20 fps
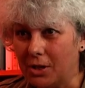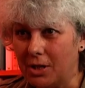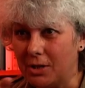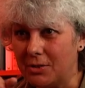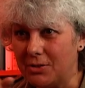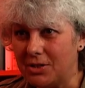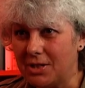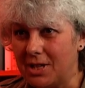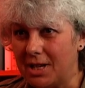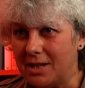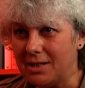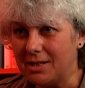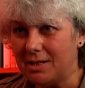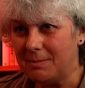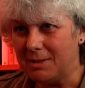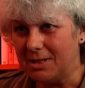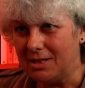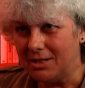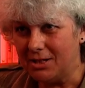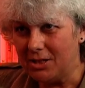those days. I
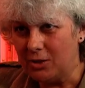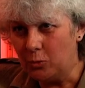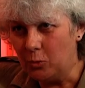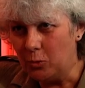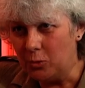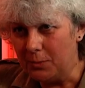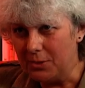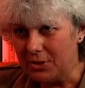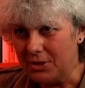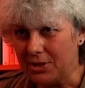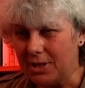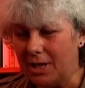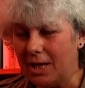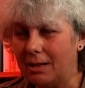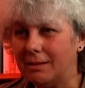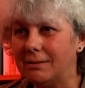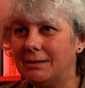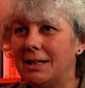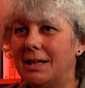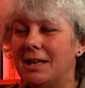mean, it's enormous
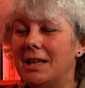now.